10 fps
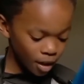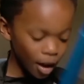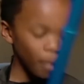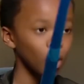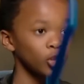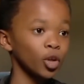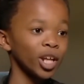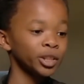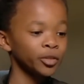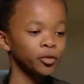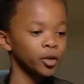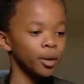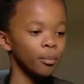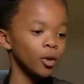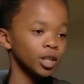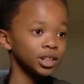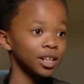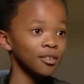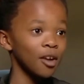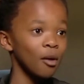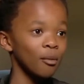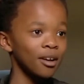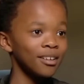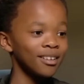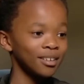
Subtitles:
I'm not dressed for it, but I still got one.